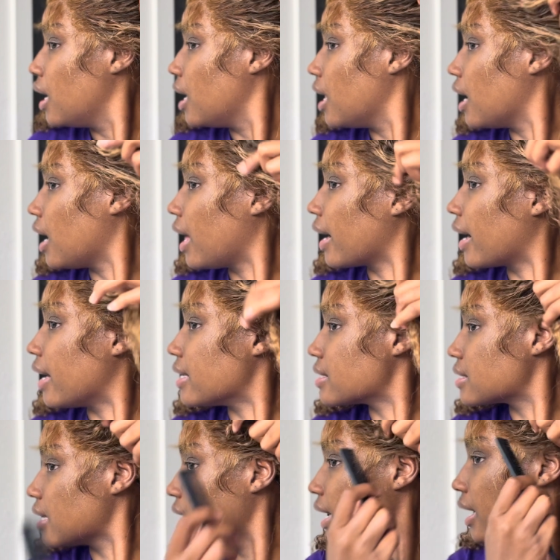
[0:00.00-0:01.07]
like I
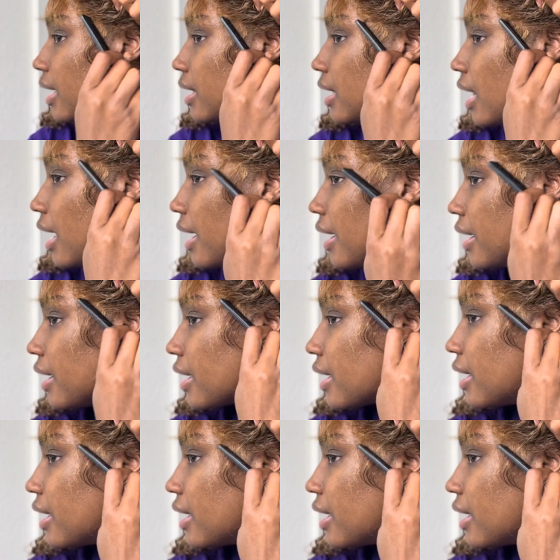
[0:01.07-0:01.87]
said, like,